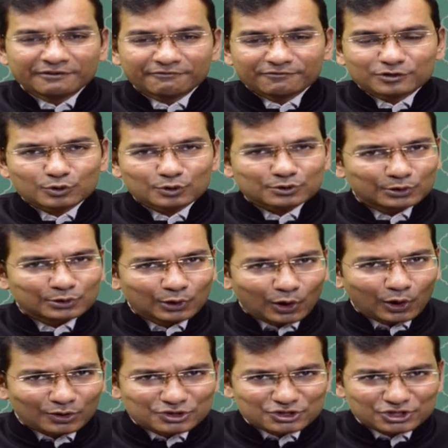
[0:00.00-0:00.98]
which was
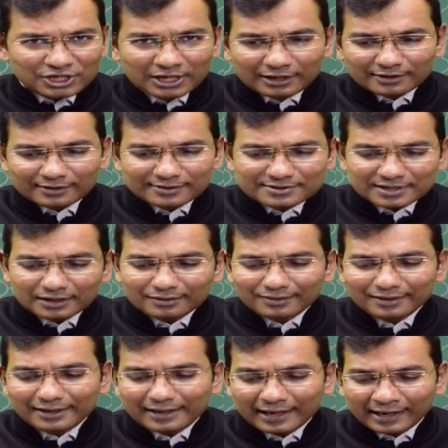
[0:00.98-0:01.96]
launched
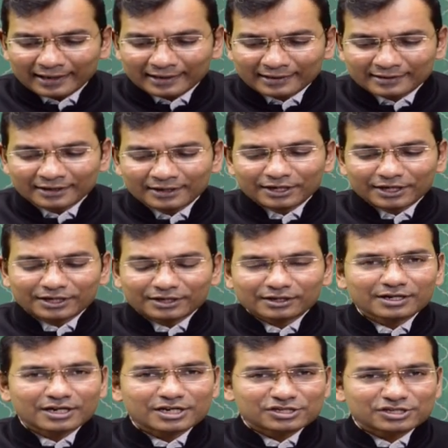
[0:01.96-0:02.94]
recently at
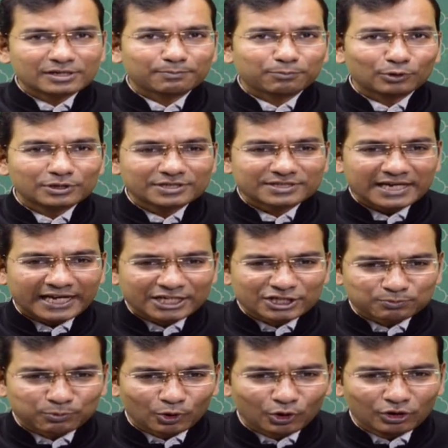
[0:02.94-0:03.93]
International Police
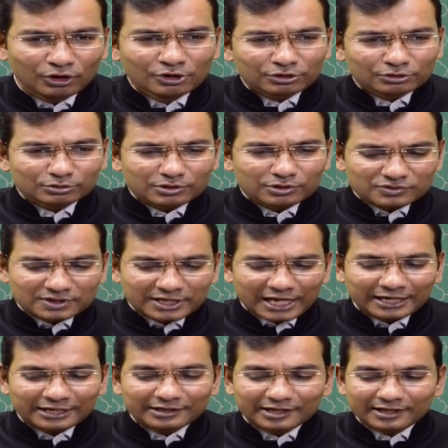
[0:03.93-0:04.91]
Expo
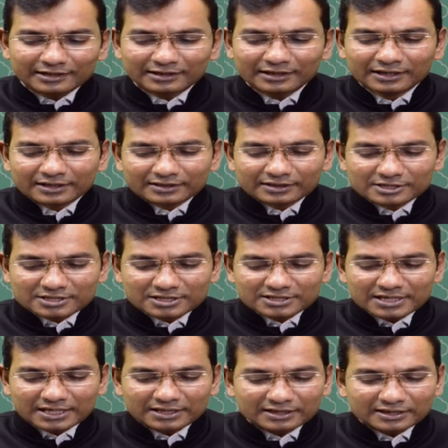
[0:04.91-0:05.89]
2019? This is
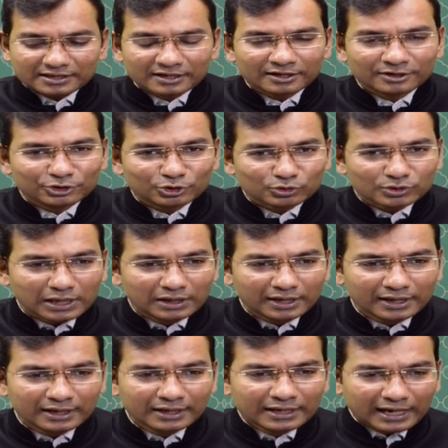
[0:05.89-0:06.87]
at New Delhi
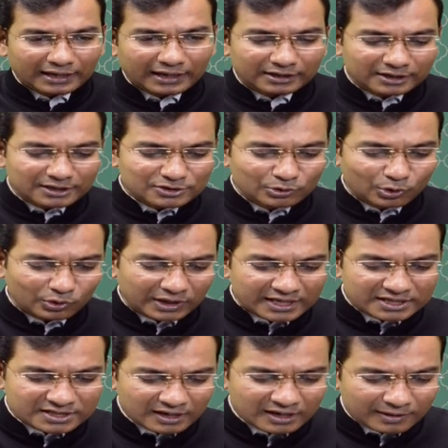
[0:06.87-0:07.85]
and it is known
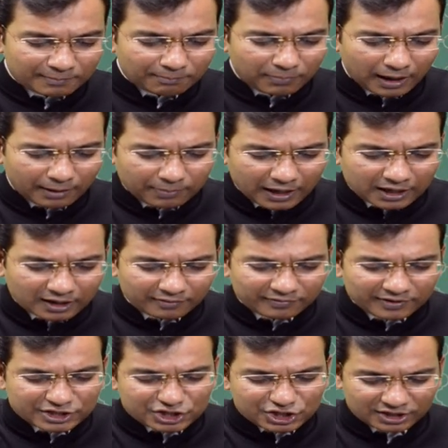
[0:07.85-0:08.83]
as Baba
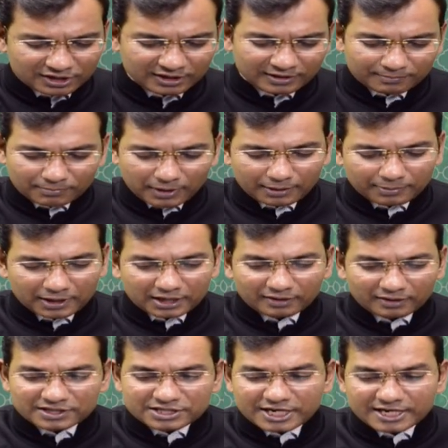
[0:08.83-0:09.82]
Kavach. Baba
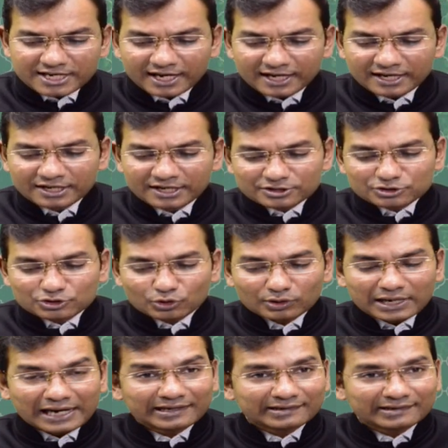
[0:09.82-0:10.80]
Kavach hai ye, jo
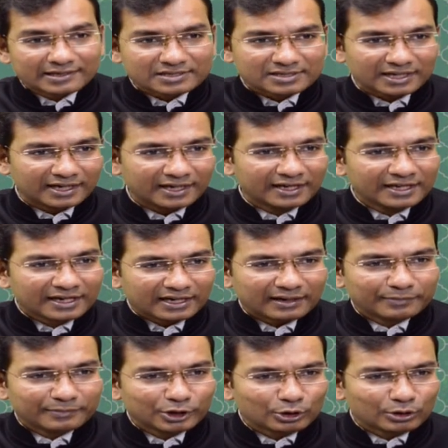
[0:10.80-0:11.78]
lightest hai.
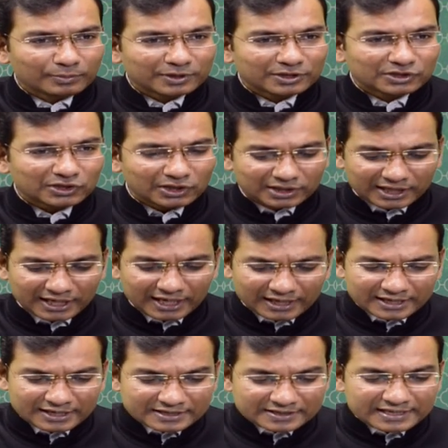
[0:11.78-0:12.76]
Coming to number 30,
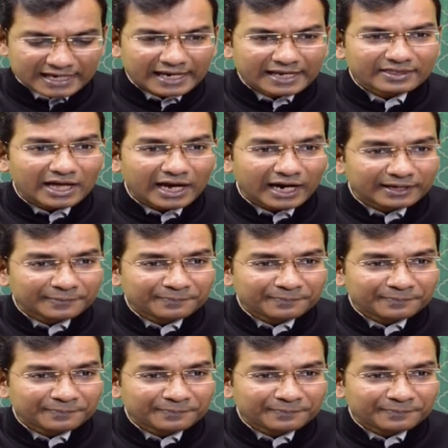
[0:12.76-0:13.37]
saying that